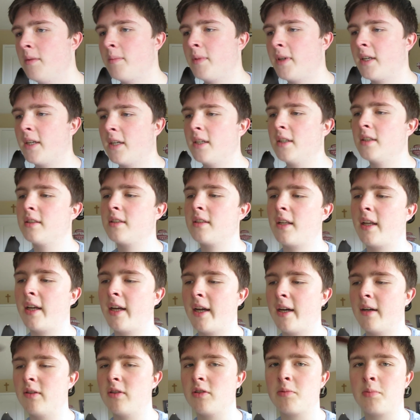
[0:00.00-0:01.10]
because
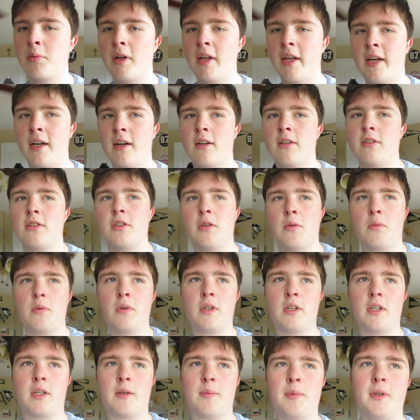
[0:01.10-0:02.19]
like I was planning on to
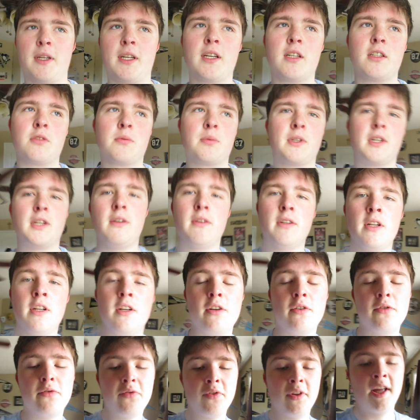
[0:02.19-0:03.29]
work because we're going to
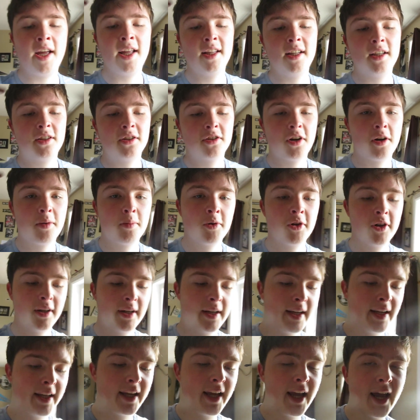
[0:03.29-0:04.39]
Newfoundland this summer
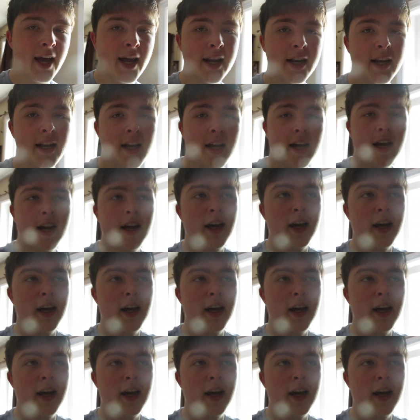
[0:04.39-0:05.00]
again.